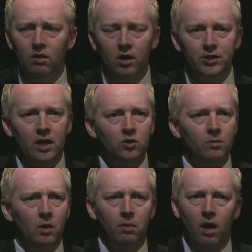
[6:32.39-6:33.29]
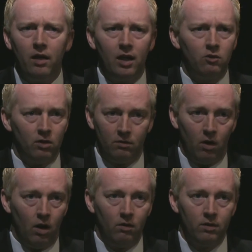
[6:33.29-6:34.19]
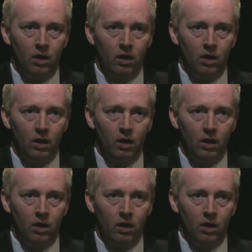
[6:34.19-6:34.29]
Reach out to them. They'll probably get you involved.